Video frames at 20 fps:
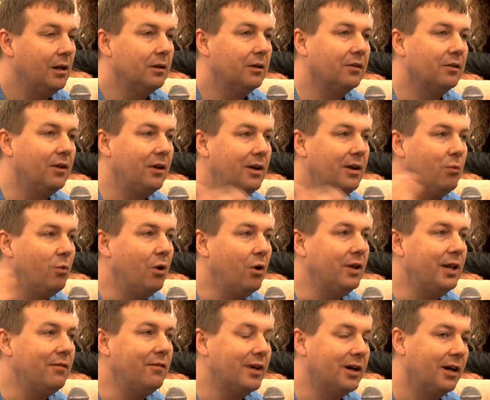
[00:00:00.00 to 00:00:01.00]
There's only
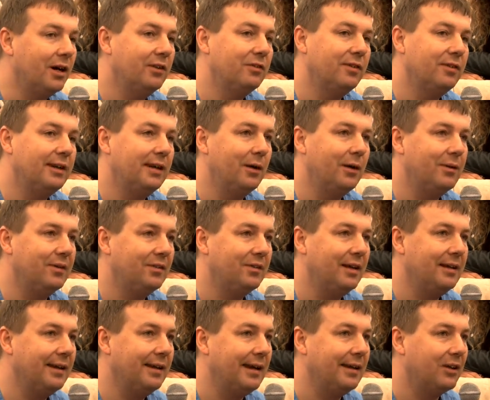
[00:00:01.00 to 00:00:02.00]
one other country in the
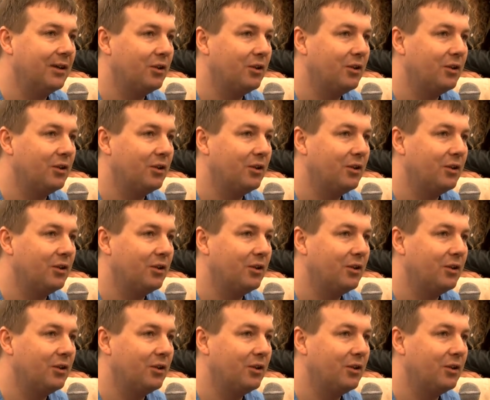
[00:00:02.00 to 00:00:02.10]
OECD